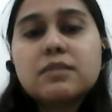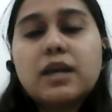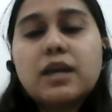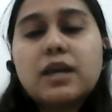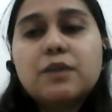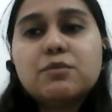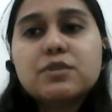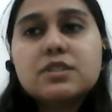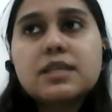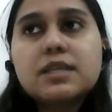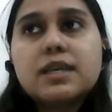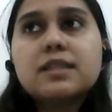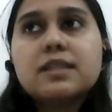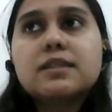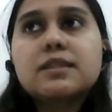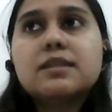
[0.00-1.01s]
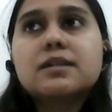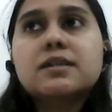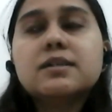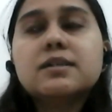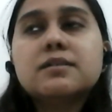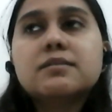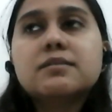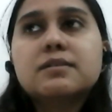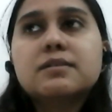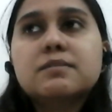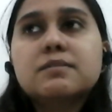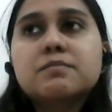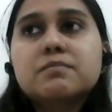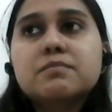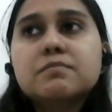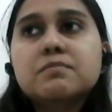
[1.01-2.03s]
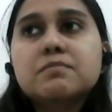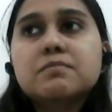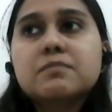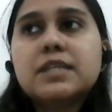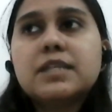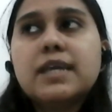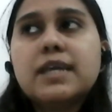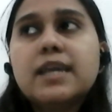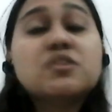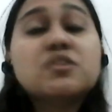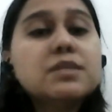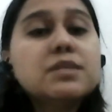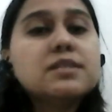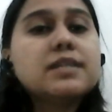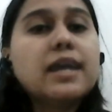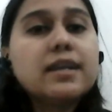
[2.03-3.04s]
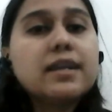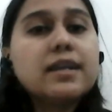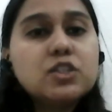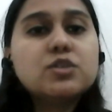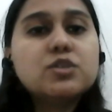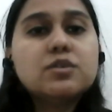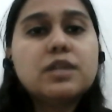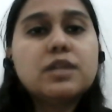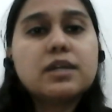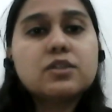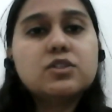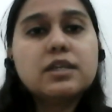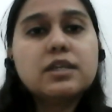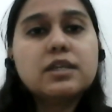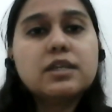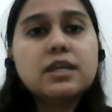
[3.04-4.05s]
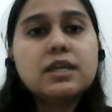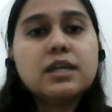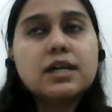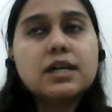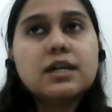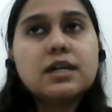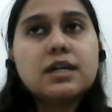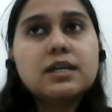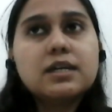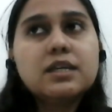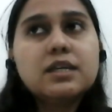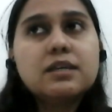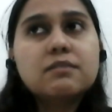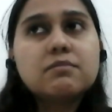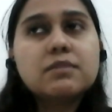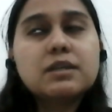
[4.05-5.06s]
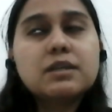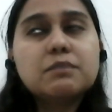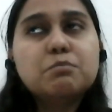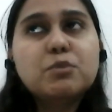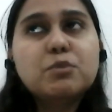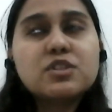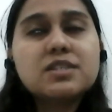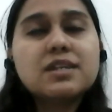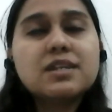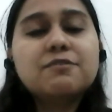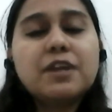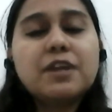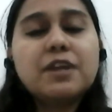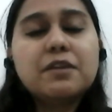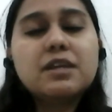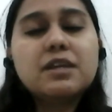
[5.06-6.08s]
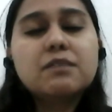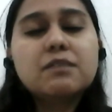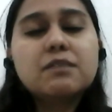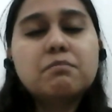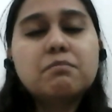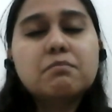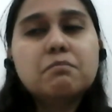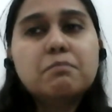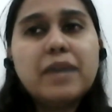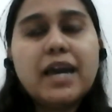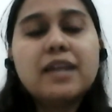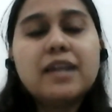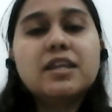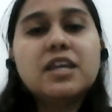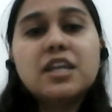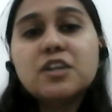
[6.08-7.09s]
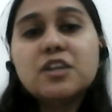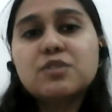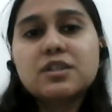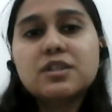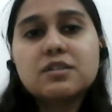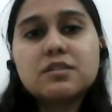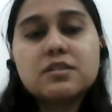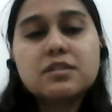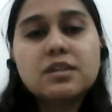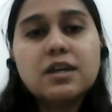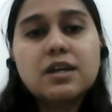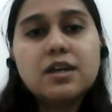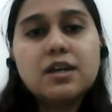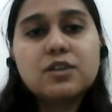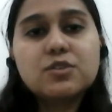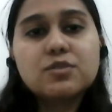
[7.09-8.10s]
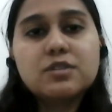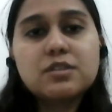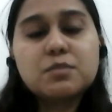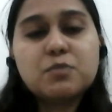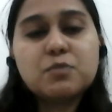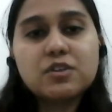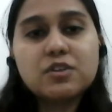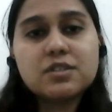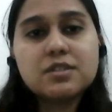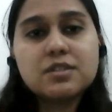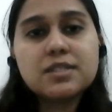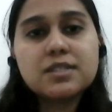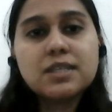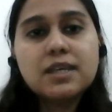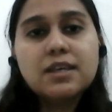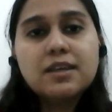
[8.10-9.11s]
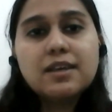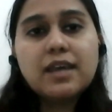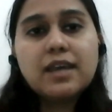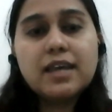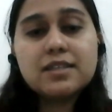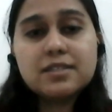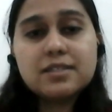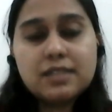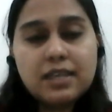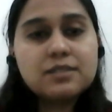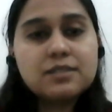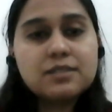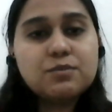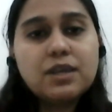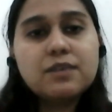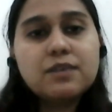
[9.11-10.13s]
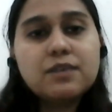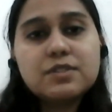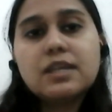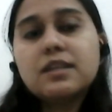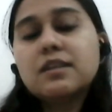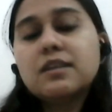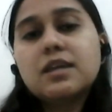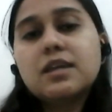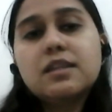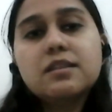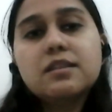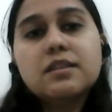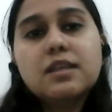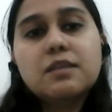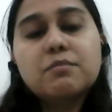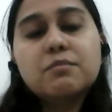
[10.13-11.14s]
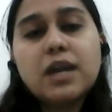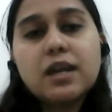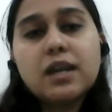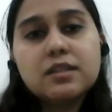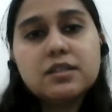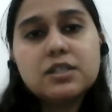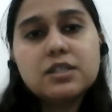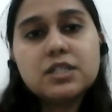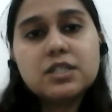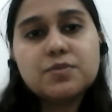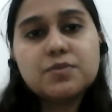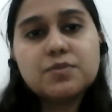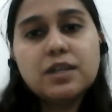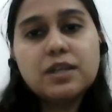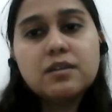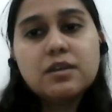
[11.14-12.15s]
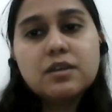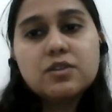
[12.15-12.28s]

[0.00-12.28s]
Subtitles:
I would say the extremist attitude actually puts a very bad hindrance to this process, as we have seen in Bangladesh as well.